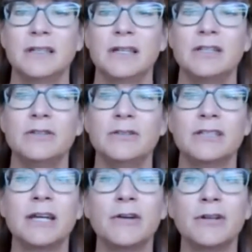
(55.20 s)
In
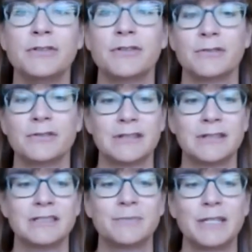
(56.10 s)
Unitarian
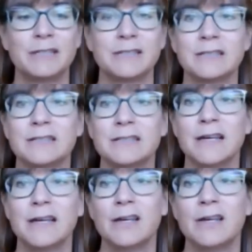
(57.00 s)
Universalist spaces,
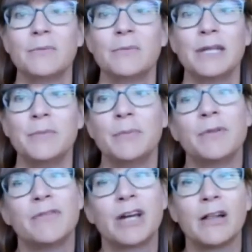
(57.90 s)
many people
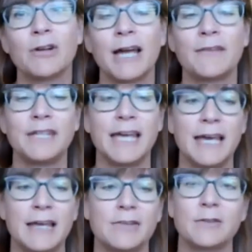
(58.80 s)
of color have to
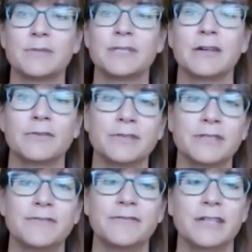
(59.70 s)
edit themselves
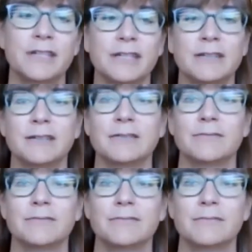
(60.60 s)
to fit in.
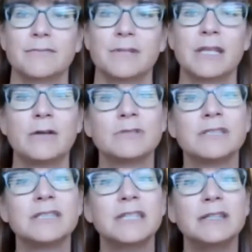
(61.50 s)
They don't
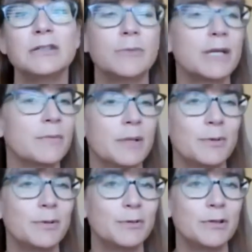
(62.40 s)
see too many
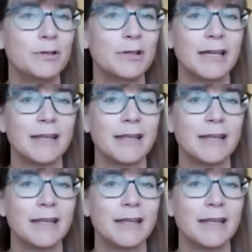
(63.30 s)
people who look like